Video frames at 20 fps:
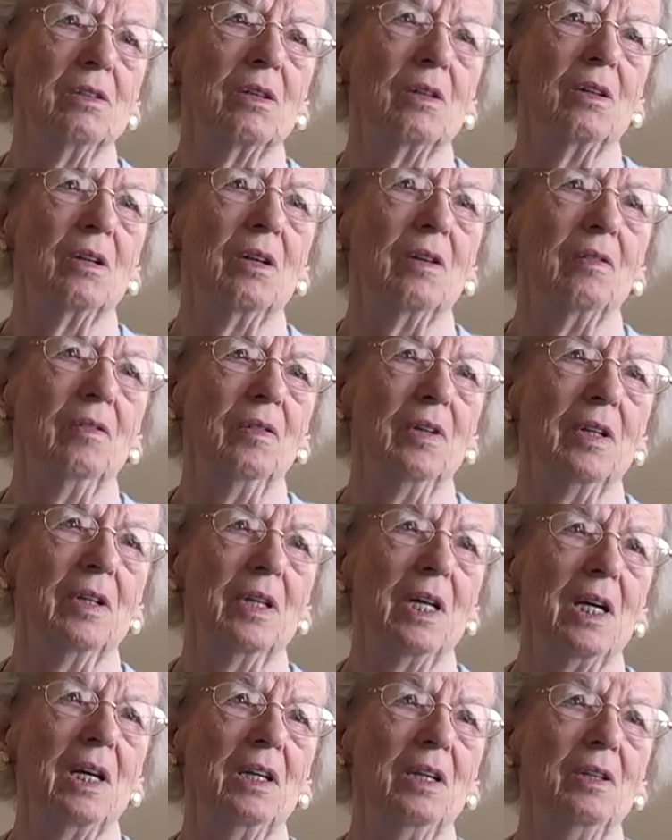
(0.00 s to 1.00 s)
sort of
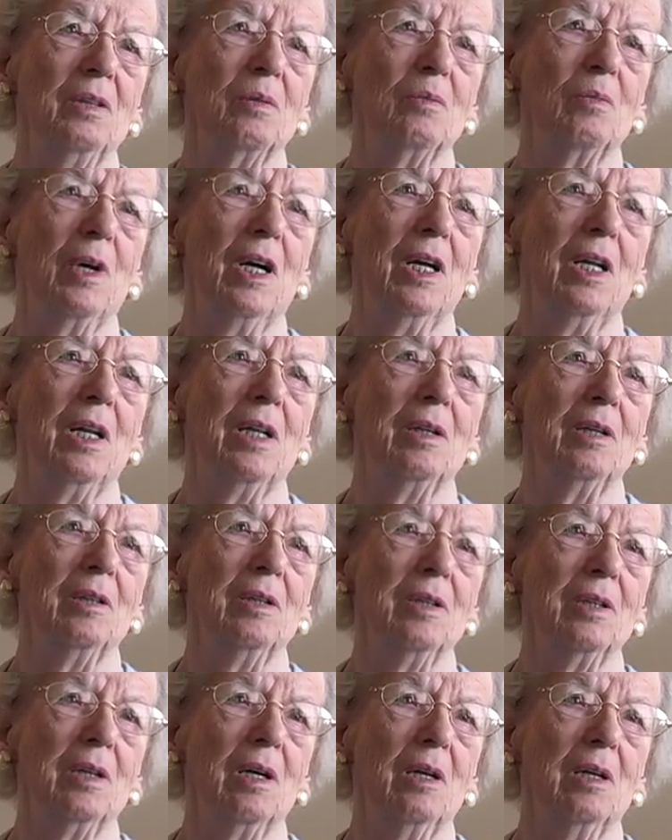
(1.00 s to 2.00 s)
thing while
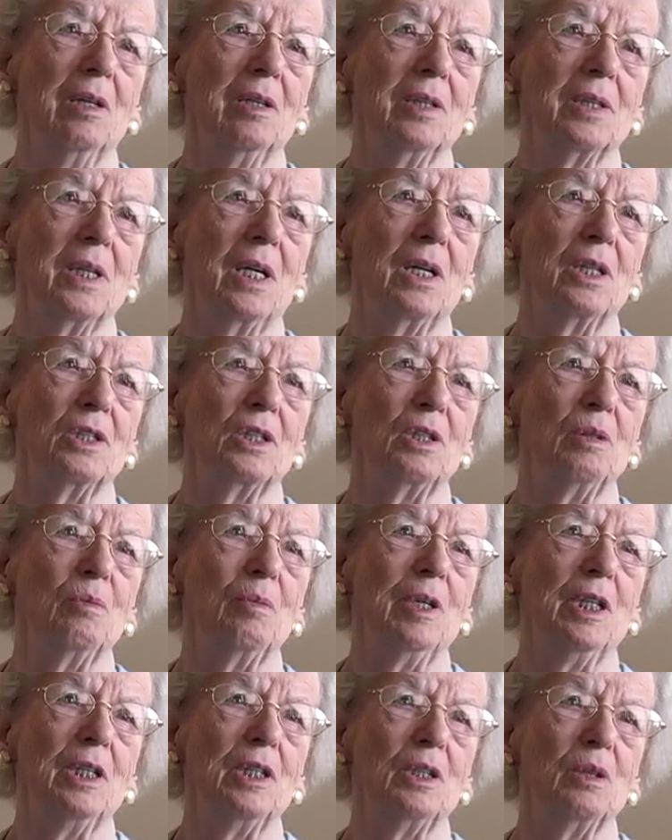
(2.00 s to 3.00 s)
the sergeant
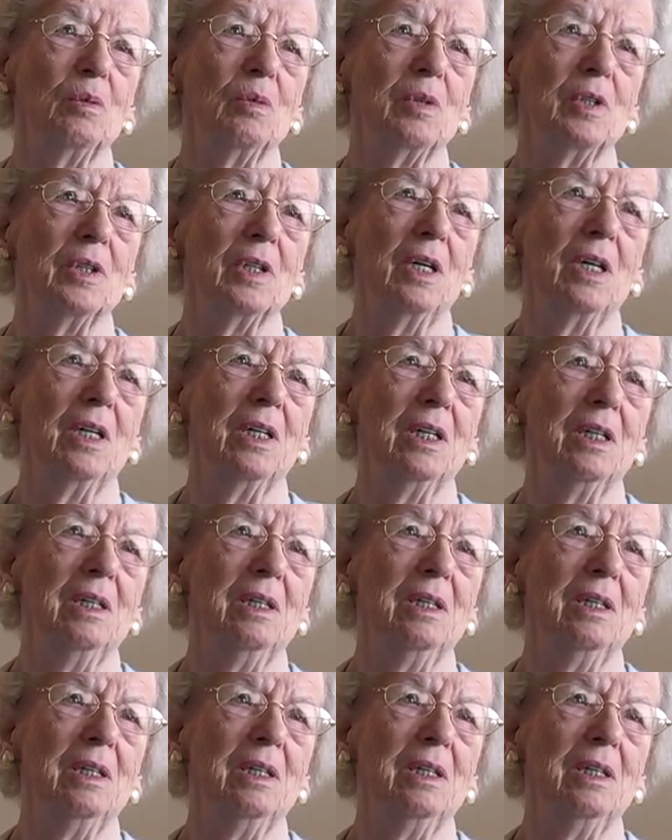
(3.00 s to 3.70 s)
major was on